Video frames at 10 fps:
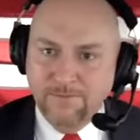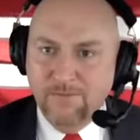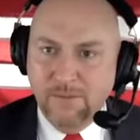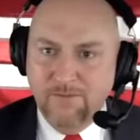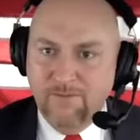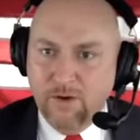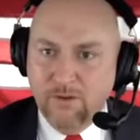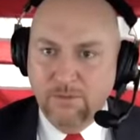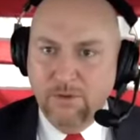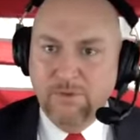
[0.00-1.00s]
being
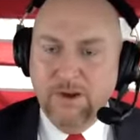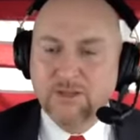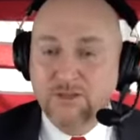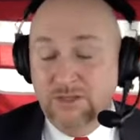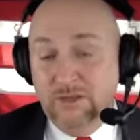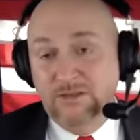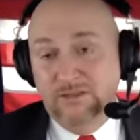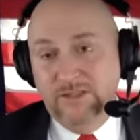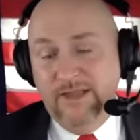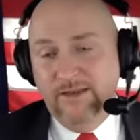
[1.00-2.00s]
vulnerable, but also still
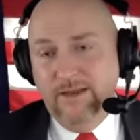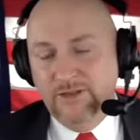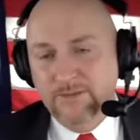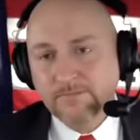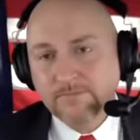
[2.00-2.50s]
stay in touch?